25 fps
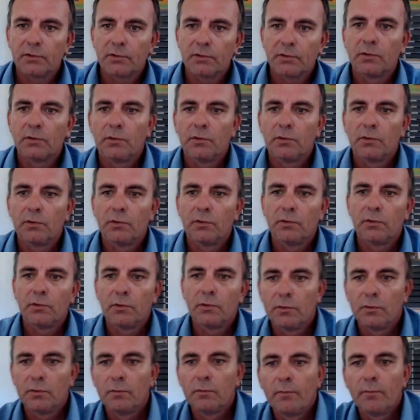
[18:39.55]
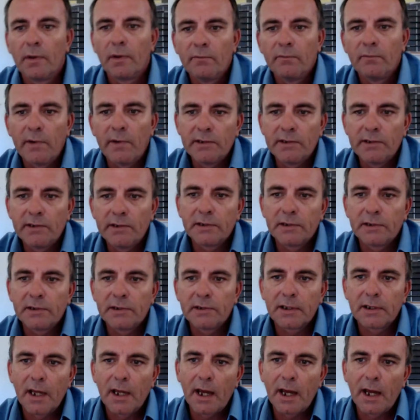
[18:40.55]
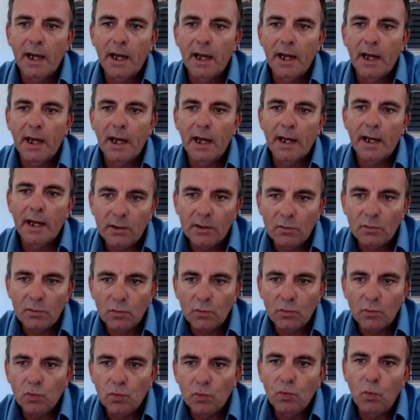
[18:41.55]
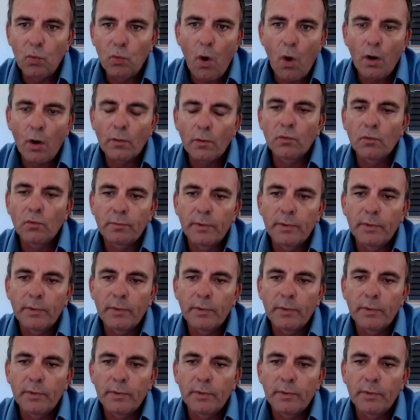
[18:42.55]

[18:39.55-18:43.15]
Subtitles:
to investigate what would be the